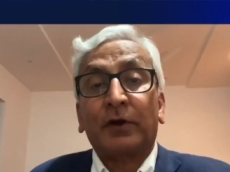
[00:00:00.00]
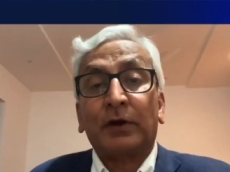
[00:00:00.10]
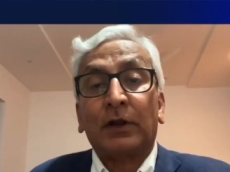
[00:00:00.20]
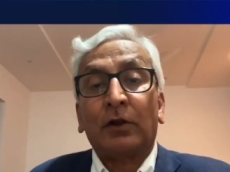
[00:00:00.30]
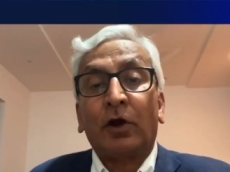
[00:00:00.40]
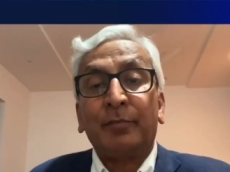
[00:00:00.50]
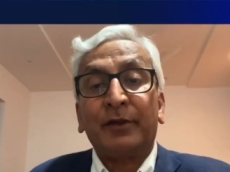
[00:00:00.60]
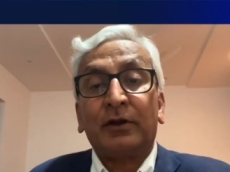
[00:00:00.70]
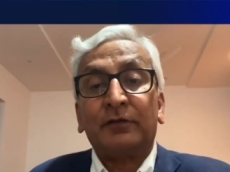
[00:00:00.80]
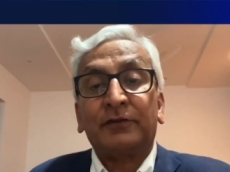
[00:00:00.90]
a long
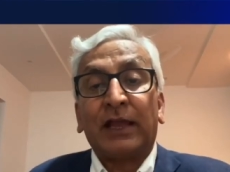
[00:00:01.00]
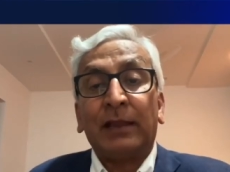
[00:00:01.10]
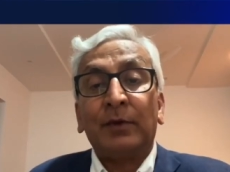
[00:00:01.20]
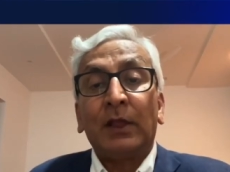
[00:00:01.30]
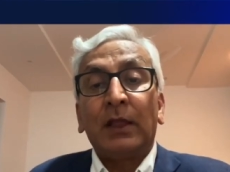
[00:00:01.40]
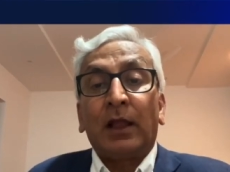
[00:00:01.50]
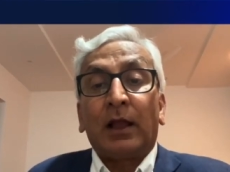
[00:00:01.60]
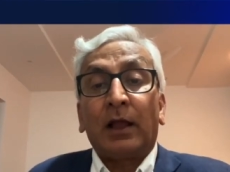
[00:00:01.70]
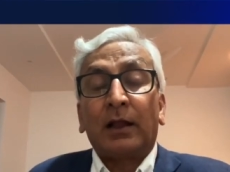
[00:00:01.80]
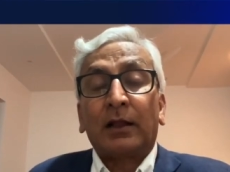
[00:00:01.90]
period of time
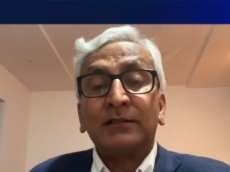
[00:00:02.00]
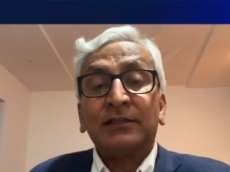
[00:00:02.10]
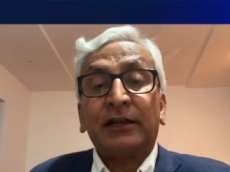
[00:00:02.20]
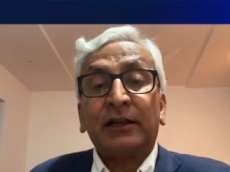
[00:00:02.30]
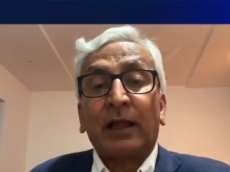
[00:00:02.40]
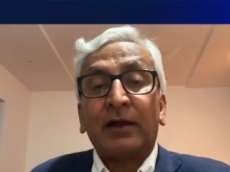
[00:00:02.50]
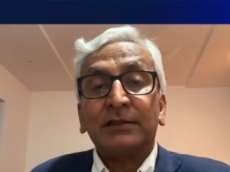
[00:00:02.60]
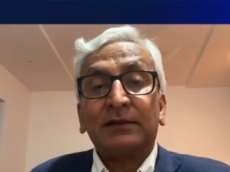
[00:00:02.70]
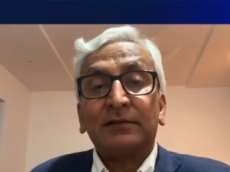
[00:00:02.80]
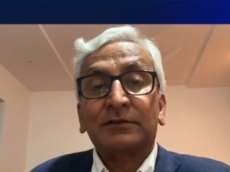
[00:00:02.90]
considering
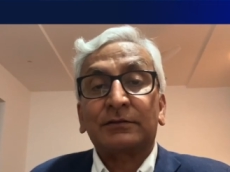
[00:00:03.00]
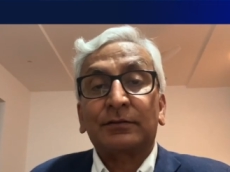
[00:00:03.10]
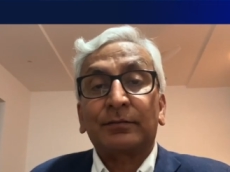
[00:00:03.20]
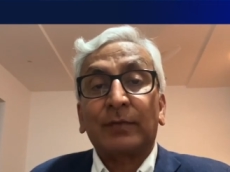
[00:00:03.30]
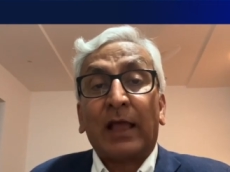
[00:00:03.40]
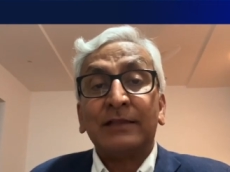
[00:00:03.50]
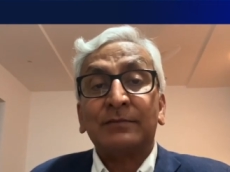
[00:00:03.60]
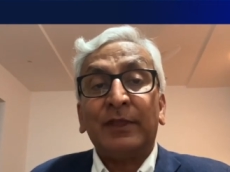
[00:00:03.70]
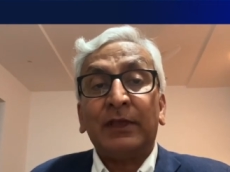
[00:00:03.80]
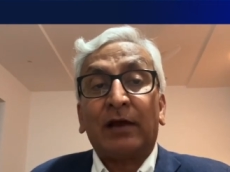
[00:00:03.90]
ourselves as
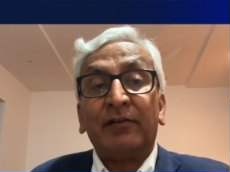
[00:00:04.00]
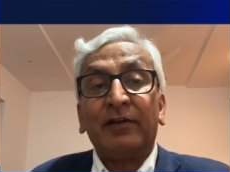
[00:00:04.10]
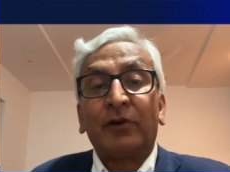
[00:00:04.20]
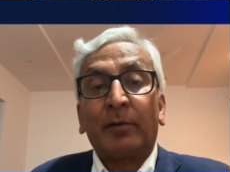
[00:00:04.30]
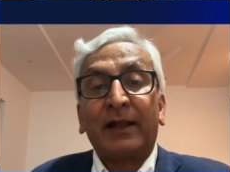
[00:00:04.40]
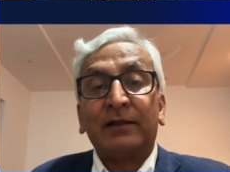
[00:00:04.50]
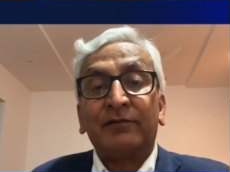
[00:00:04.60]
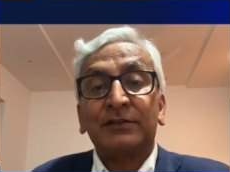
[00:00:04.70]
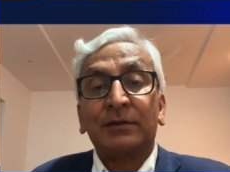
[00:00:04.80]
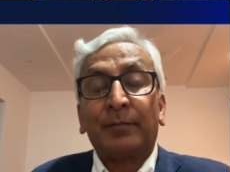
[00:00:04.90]
being away from
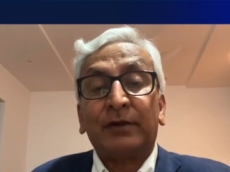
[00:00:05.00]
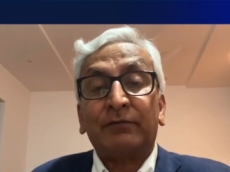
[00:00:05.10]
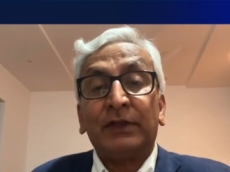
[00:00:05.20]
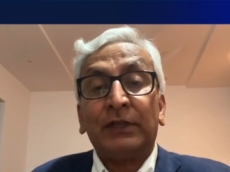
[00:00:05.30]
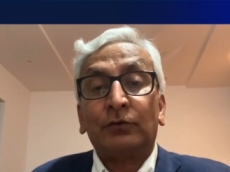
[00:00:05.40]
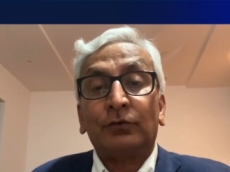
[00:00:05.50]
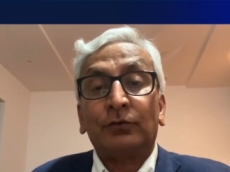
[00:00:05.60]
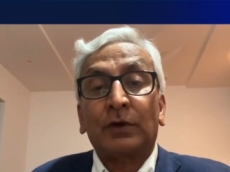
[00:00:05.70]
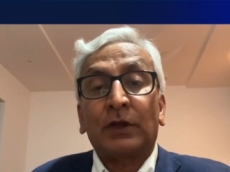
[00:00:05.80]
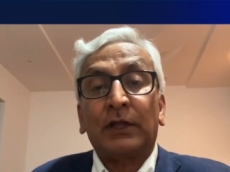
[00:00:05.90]
activism, but we need
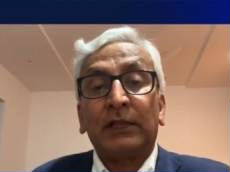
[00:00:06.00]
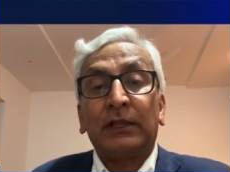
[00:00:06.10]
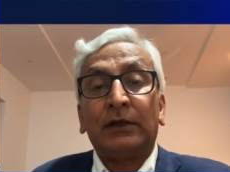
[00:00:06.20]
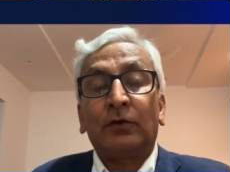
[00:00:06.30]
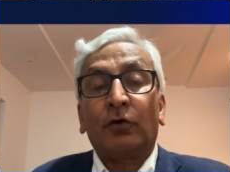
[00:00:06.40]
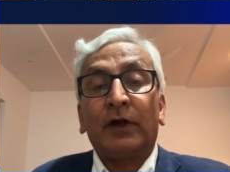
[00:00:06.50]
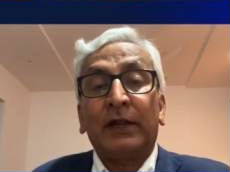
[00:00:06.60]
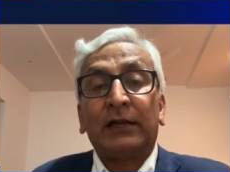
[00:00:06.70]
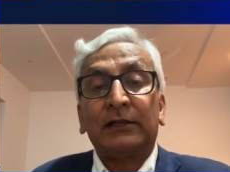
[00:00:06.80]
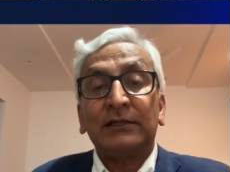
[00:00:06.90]
to really go
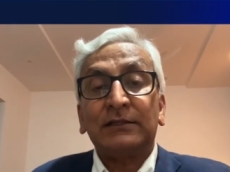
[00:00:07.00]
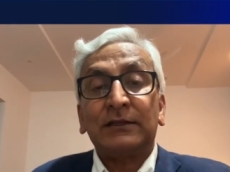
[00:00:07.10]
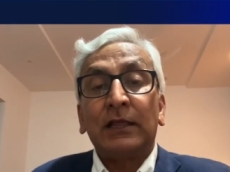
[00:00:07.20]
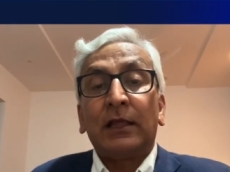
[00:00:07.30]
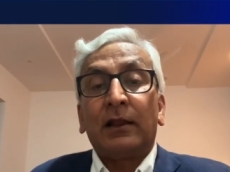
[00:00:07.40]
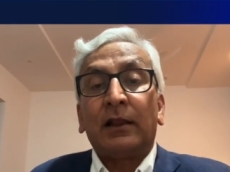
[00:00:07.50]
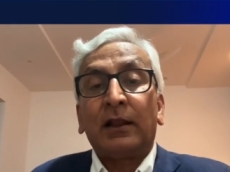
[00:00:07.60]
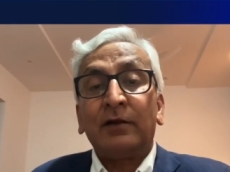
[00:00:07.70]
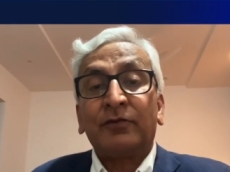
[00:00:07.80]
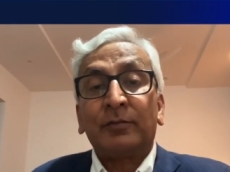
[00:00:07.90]
and at least
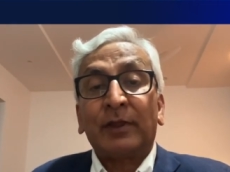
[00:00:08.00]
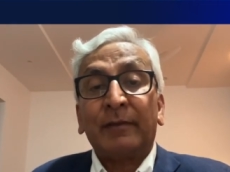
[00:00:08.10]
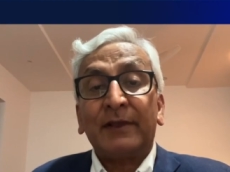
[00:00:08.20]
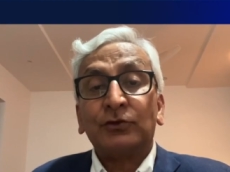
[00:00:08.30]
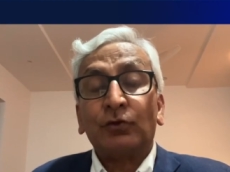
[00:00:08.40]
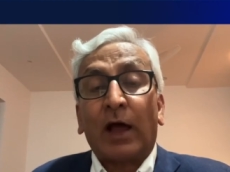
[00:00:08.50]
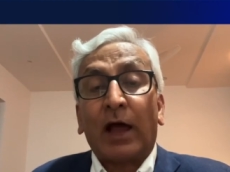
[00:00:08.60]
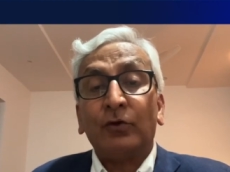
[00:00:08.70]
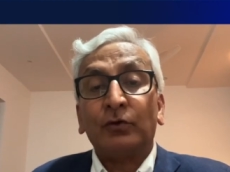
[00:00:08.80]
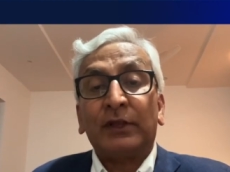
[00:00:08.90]
learn from them as to
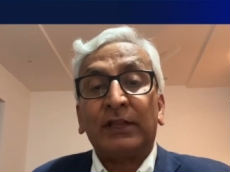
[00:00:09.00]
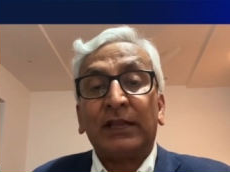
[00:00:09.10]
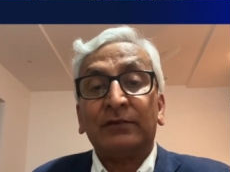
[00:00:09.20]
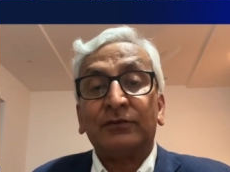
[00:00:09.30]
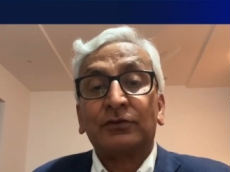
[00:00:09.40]
how to engage with